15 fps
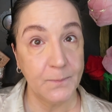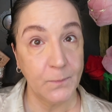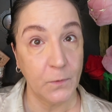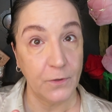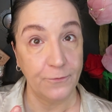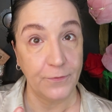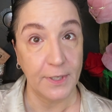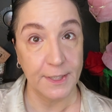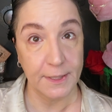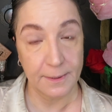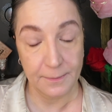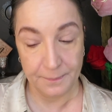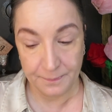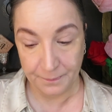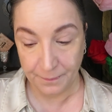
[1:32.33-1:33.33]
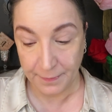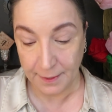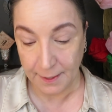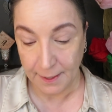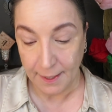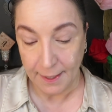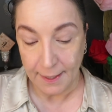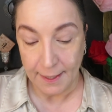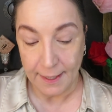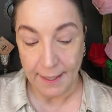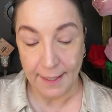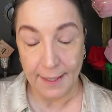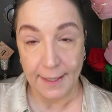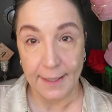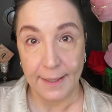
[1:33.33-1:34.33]
One face.
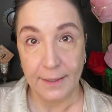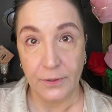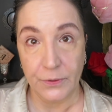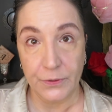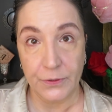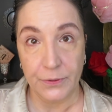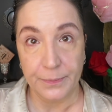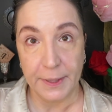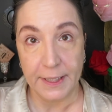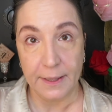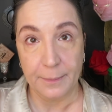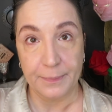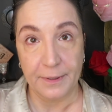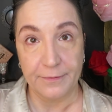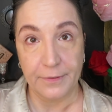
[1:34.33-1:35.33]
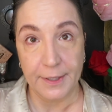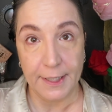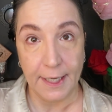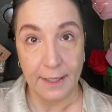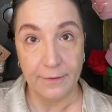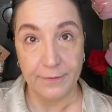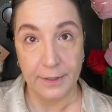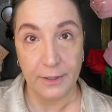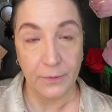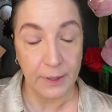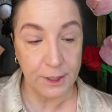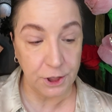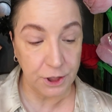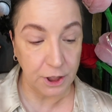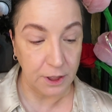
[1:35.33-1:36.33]
And I don't do makeup every day even though
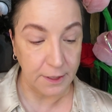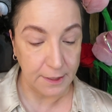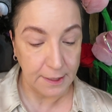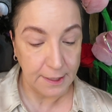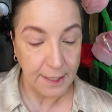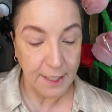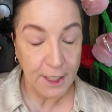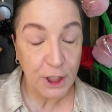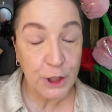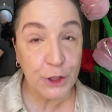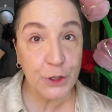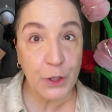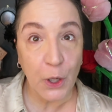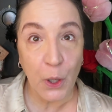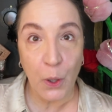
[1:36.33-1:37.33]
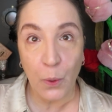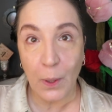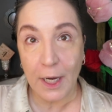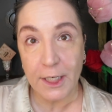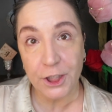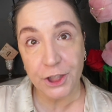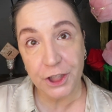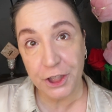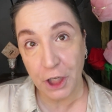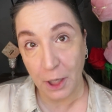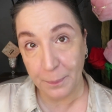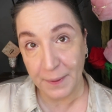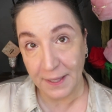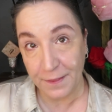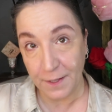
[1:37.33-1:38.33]
I should. So I should
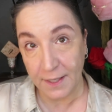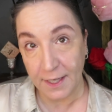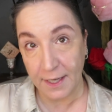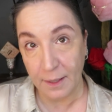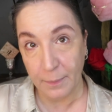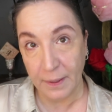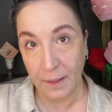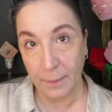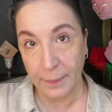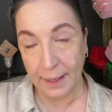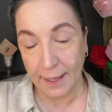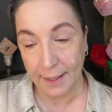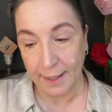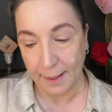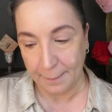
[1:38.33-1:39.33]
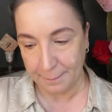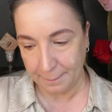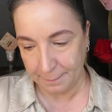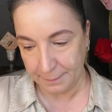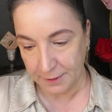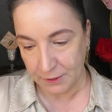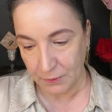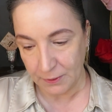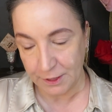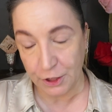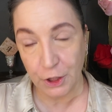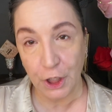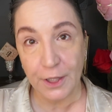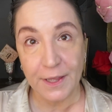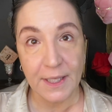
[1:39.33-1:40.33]
not be thinking about a backup. So it's a
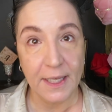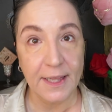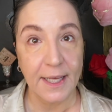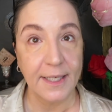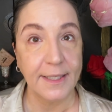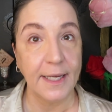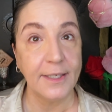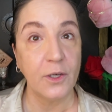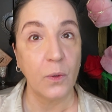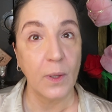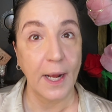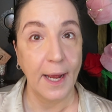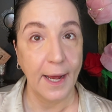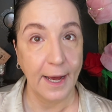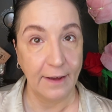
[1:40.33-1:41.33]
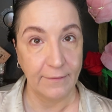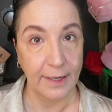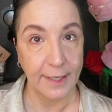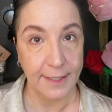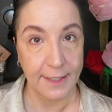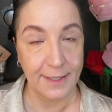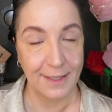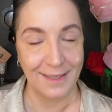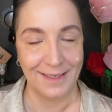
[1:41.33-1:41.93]
good thing that they don't have it.